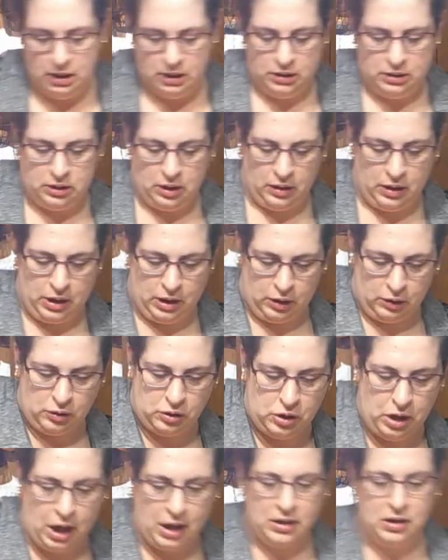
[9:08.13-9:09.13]
so that you're
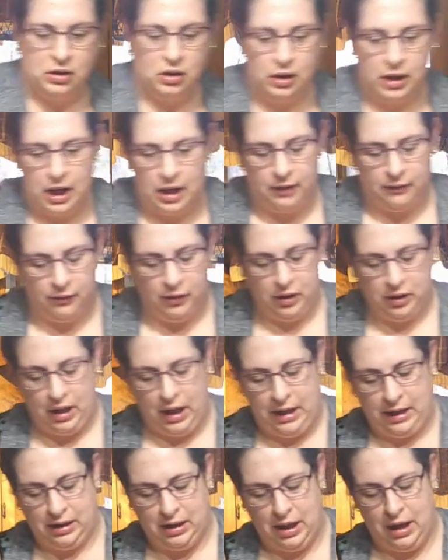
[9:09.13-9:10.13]
just looking for
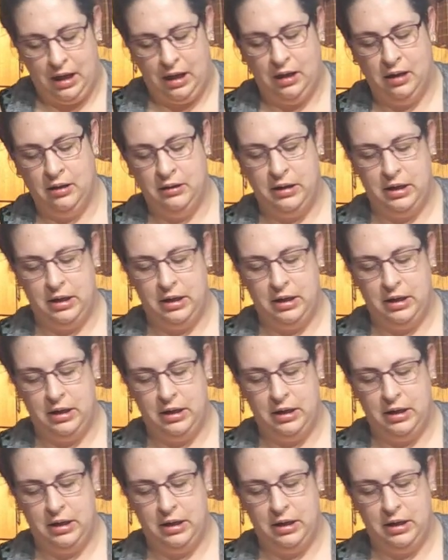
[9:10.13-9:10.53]
like the